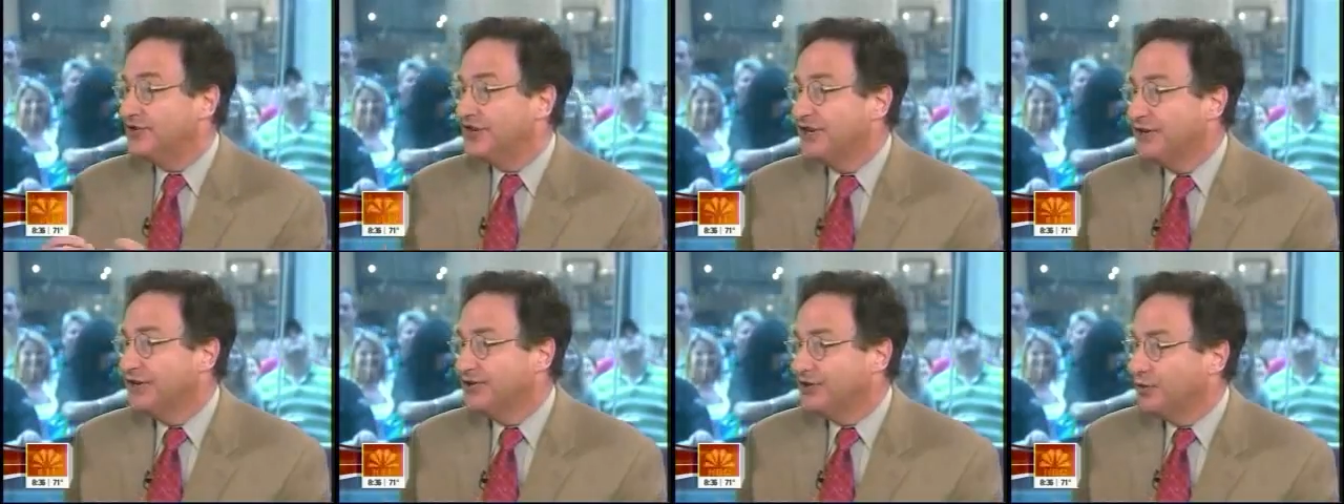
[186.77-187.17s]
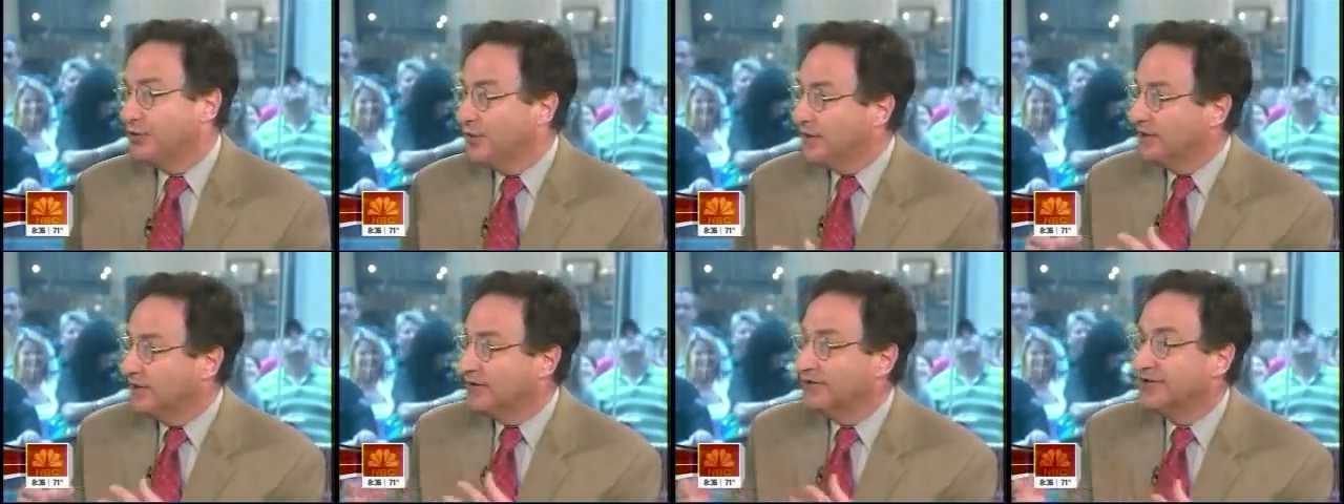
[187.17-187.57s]
skills,
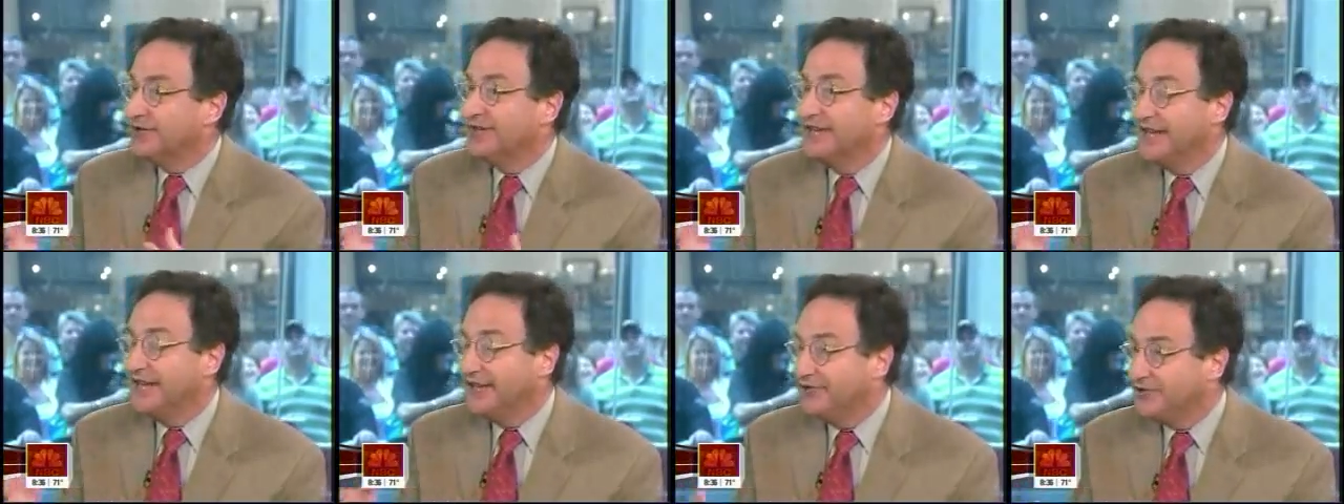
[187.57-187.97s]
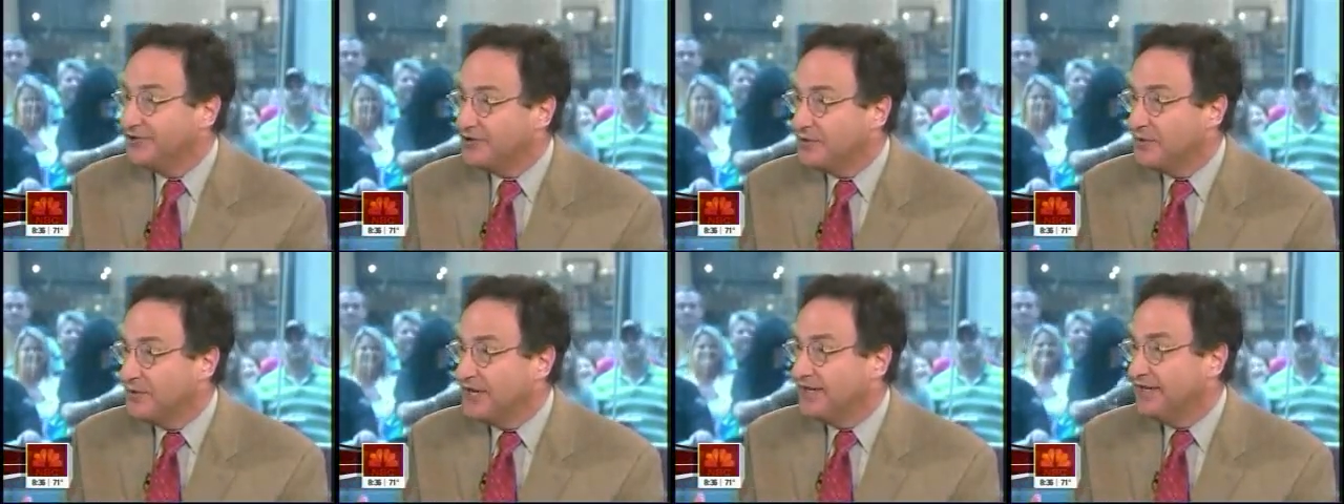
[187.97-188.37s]
you want to learn an
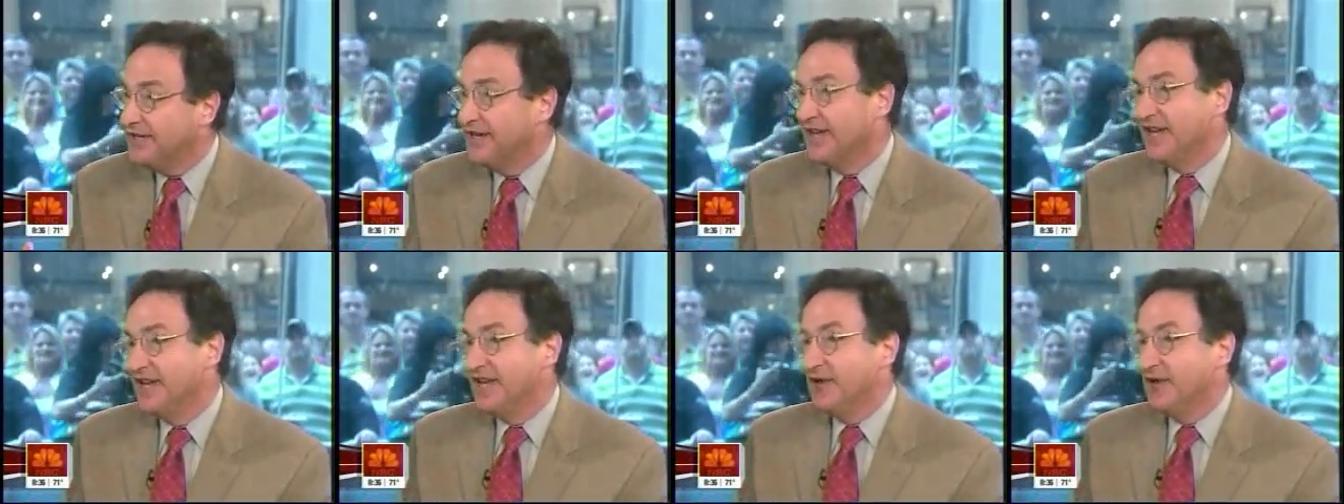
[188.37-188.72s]
instrument,